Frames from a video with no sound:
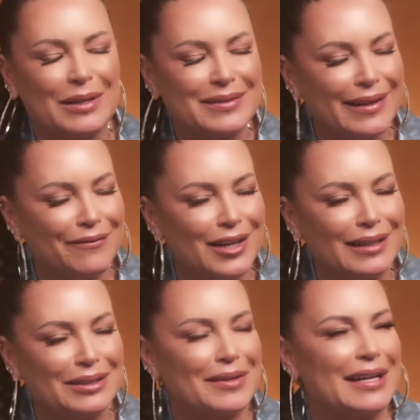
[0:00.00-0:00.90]
I was like,
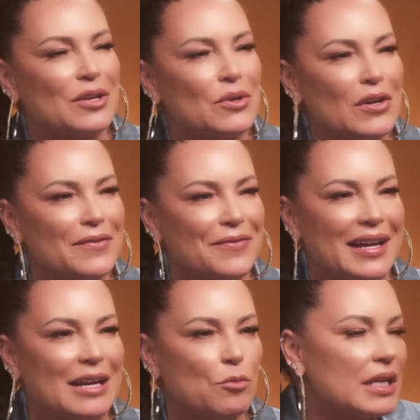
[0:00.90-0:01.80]
fuck the radio hall of
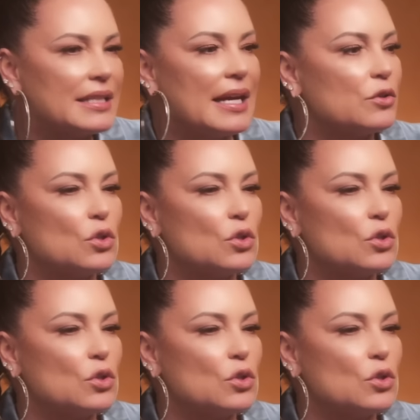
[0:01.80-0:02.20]
fame. Mm-hmm. What does that mm-hmm.